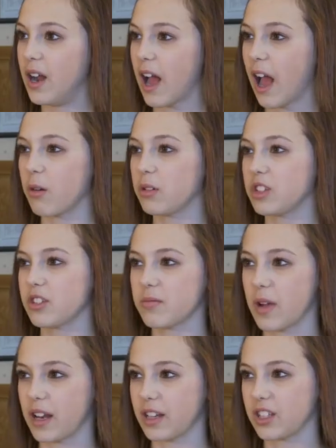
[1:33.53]
How would
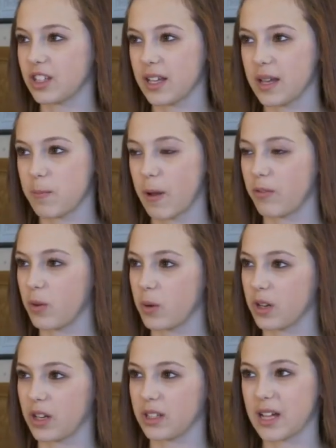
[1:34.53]
you manage to keep
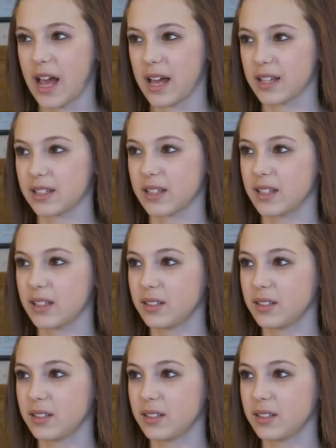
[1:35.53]
everyone on task?